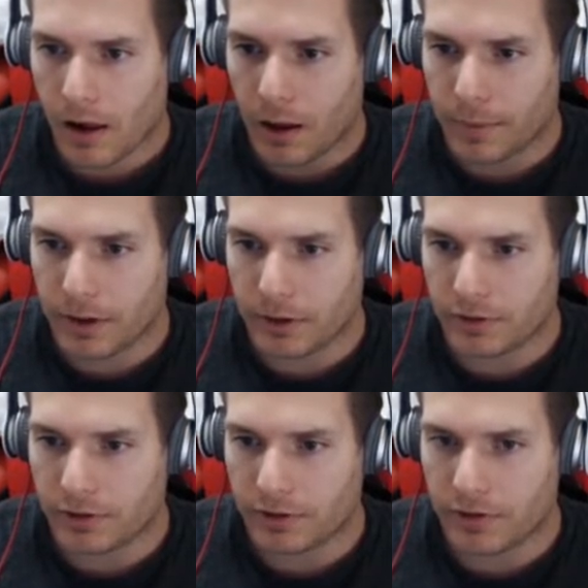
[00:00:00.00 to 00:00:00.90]
I'll be
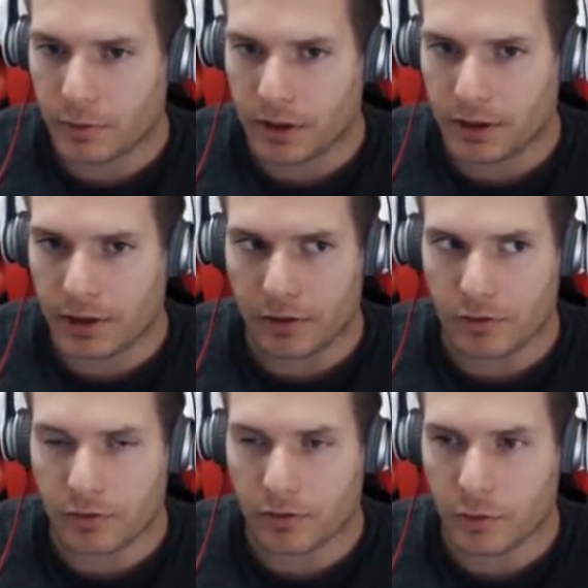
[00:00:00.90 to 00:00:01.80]
interested to see what it
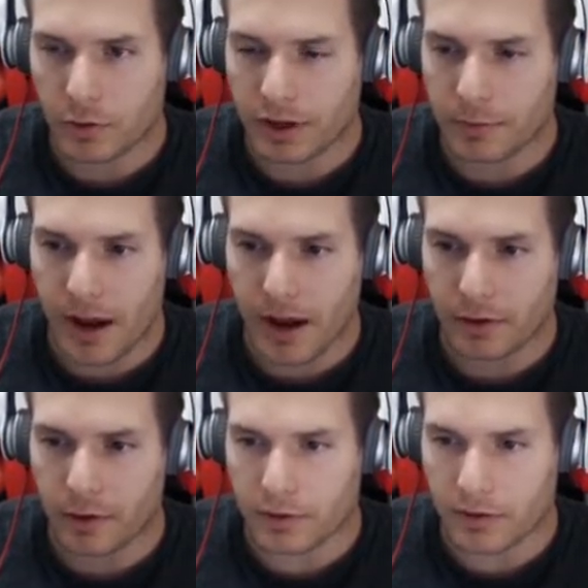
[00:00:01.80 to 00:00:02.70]
is, what that back
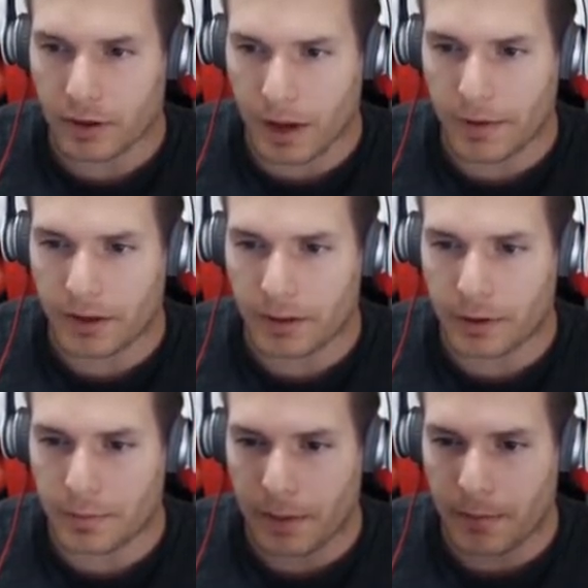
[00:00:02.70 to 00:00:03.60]
row is. I think I'm going
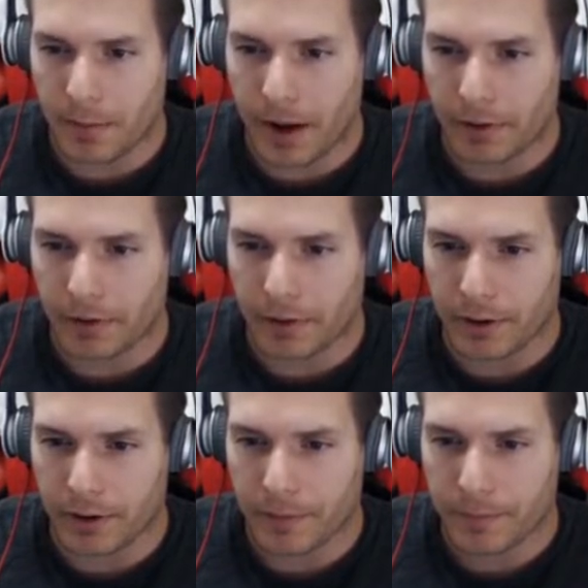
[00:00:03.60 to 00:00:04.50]
to pop the back row here,